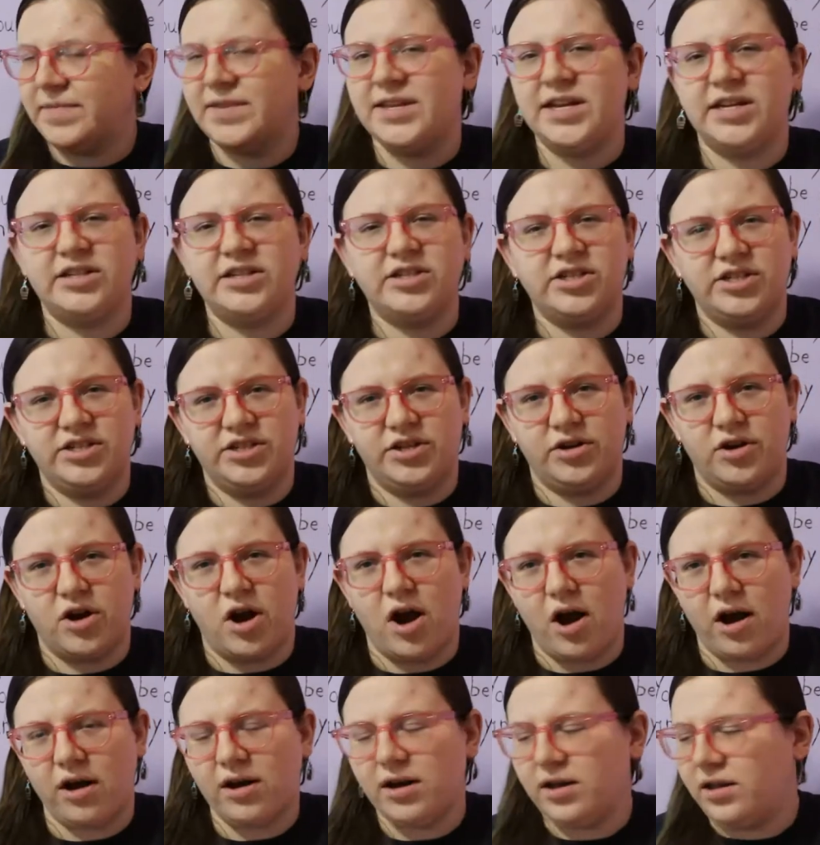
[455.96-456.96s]
touches your
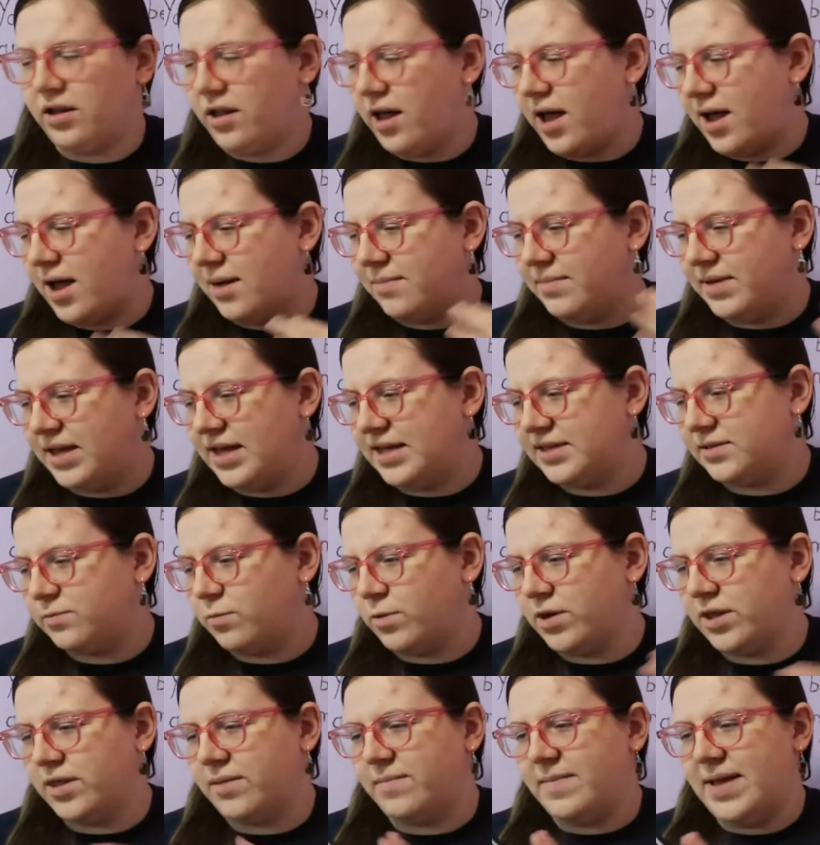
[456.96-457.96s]
heart a lot because
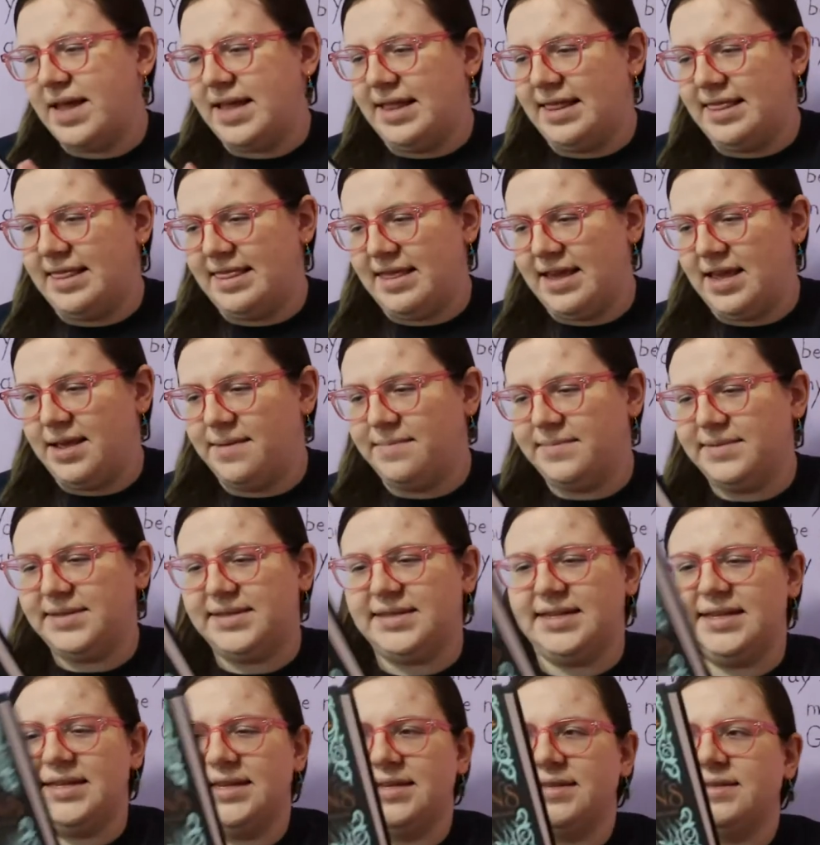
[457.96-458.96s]
one of the main
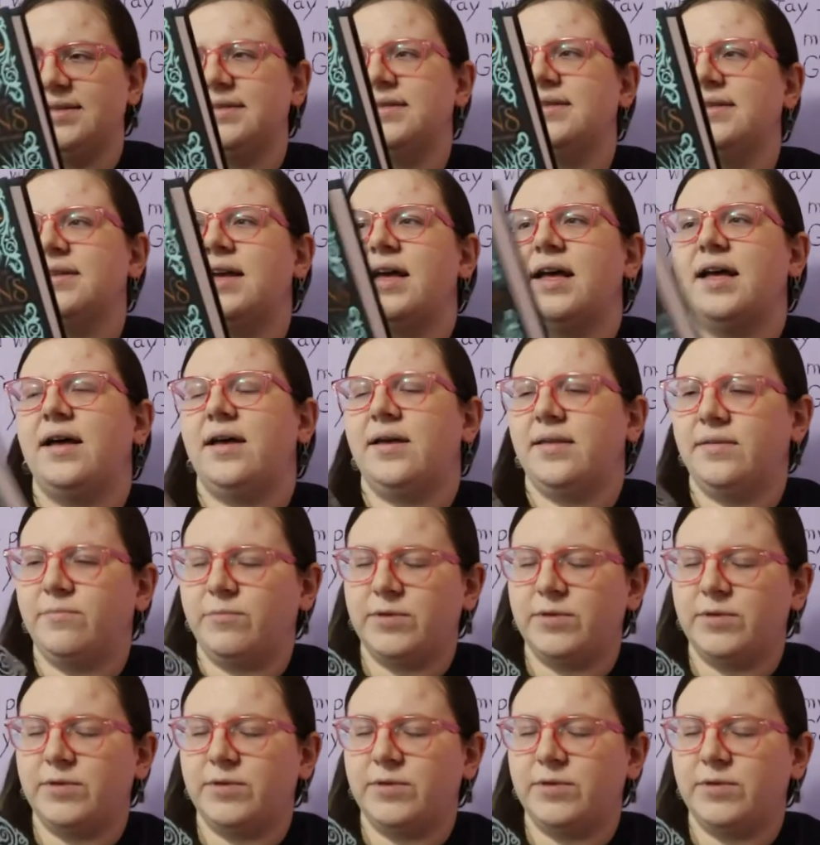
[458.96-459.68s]
themes is uh,